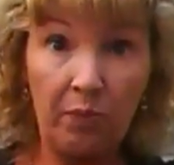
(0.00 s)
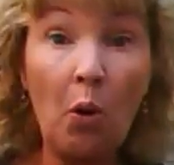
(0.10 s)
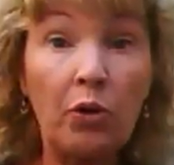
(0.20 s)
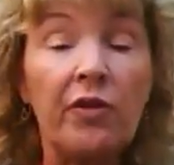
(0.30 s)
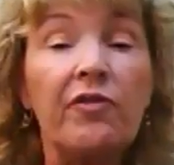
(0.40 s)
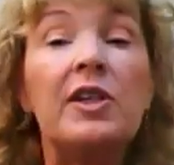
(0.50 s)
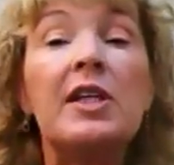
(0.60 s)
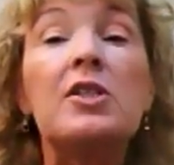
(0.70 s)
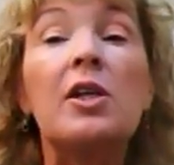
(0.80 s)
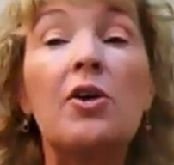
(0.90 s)
both of you
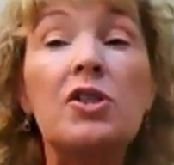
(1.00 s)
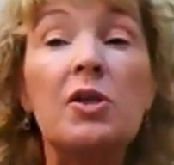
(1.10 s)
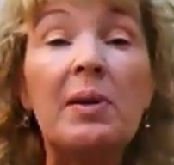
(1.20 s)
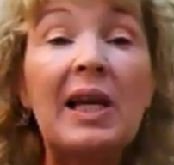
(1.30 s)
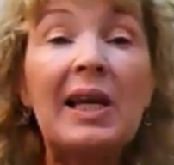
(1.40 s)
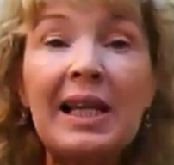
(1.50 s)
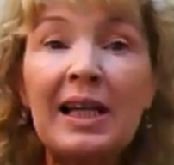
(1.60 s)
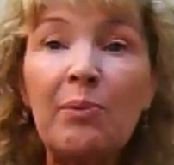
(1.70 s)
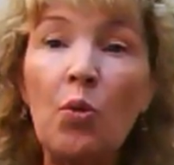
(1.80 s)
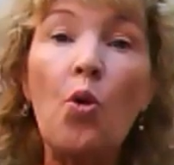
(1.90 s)
need to learn to be a
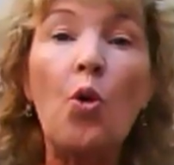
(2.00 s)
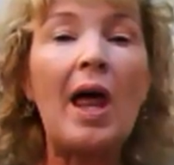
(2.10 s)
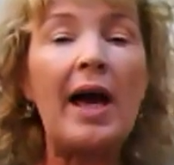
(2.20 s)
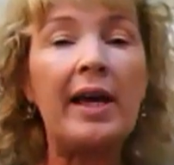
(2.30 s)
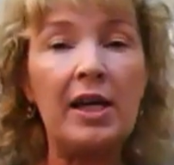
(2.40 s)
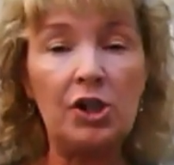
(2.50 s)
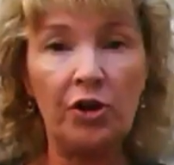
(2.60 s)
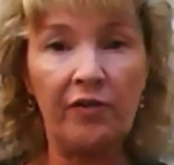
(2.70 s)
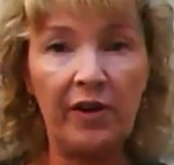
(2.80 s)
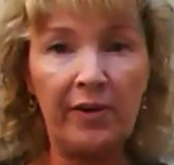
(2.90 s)
little more like
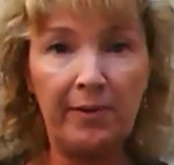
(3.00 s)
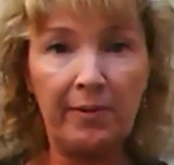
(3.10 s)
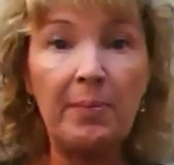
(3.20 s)
each other.